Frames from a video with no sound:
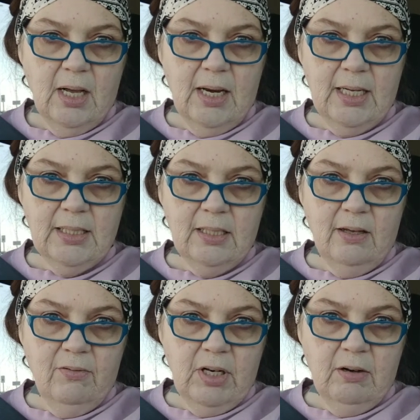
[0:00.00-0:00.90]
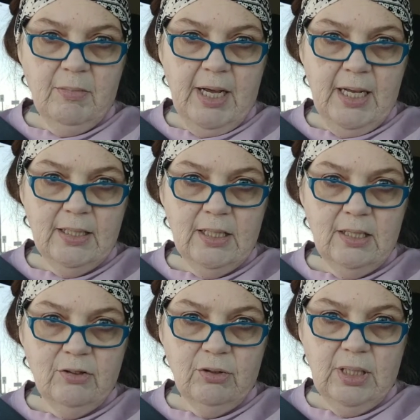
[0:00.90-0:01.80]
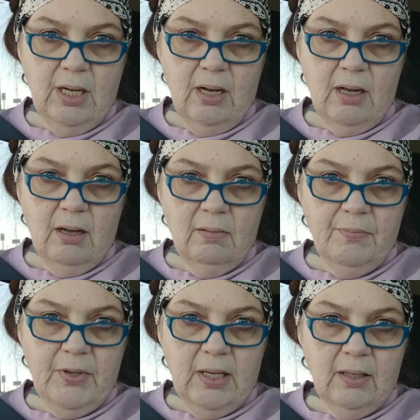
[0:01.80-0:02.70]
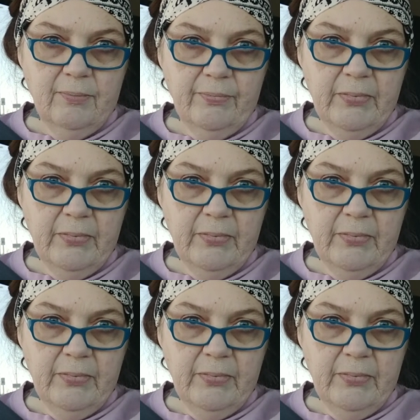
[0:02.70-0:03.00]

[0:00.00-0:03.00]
And I still haven't done my Ancestry.com thing.